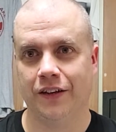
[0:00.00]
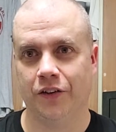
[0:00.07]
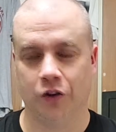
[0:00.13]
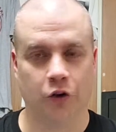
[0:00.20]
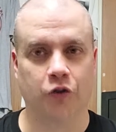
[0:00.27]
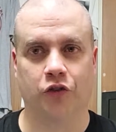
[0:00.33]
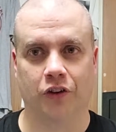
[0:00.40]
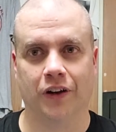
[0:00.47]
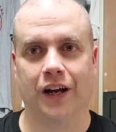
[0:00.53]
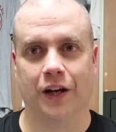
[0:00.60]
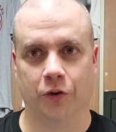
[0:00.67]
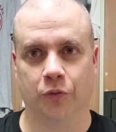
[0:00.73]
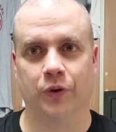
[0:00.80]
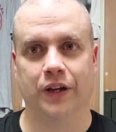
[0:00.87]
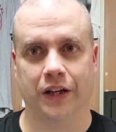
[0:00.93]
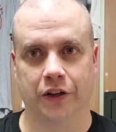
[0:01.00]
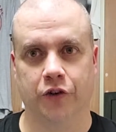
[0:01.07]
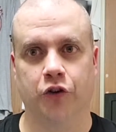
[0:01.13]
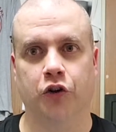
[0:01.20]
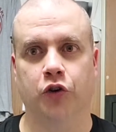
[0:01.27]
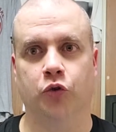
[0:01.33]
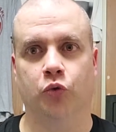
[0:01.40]
there's a lot of really
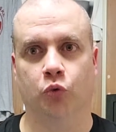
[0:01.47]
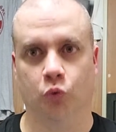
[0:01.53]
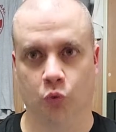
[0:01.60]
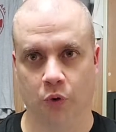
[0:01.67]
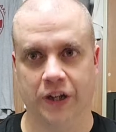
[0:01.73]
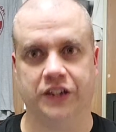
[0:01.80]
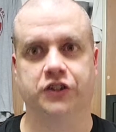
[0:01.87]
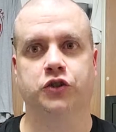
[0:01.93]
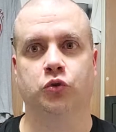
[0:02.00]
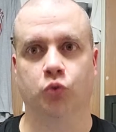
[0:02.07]
good, rich